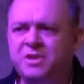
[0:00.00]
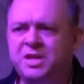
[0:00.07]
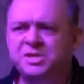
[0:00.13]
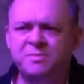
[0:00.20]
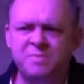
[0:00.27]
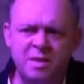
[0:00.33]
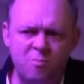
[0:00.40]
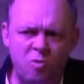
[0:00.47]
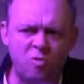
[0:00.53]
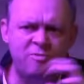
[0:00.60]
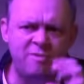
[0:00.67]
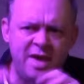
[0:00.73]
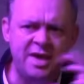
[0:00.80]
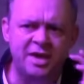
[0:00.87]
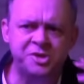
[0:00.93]
You need something
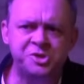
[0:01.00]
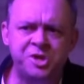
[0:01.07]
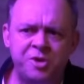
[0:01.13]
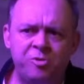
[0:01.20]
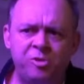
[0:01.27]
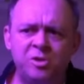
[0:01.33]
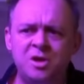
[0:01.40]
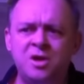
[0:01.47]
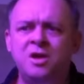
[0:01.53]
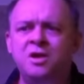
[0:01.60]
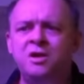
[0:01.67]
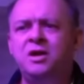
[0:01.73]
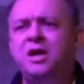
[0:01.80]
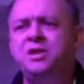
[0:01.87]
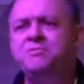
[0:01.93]
more vague and general,
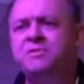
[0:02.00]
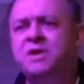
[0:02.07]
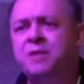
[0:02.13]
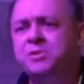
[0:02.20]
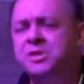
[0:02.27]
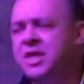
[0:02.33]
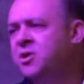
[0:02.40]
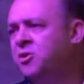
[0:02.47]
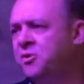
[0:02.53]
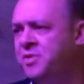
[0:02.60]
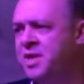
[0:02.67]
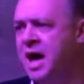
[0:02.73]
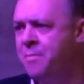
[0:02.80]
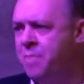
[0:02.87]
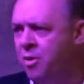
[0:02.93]
and you've got what they call
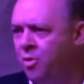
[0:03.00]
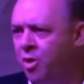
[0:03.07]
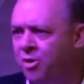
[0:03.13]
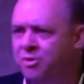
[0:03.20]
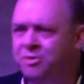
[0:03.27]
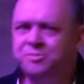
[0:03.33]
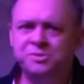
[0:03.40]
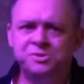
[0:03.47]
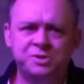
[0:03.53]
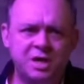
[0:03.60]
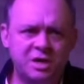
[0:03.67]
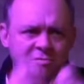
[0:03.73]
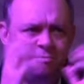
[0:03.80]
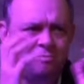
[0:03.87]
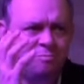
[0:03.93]
the apeiron, this
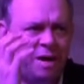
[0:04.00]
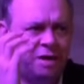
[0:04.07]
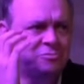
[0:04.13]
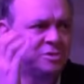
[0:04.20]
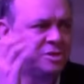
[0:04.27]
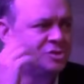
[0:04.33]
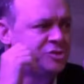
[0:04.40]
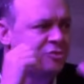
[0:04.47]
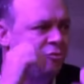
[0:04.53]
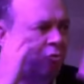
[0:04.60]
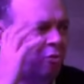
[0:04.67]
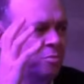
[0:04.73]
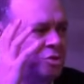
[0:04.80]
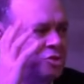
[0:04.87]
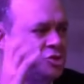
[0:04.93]
kind of boundless,
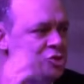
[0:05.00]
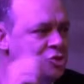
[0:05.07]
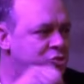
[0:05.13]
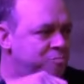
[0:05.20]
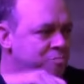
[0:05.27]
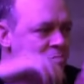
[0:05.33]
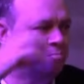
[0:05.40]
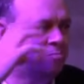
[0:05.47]
formless